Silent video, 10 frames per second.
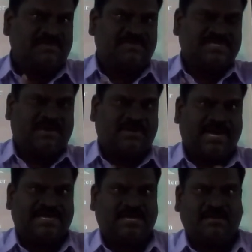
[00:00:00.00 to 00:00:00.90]
which I have
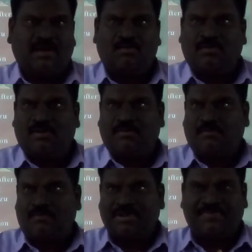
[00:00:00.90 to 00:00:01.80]
collected
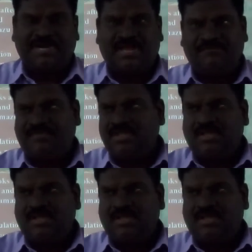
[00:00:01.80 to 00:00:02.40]
over a period of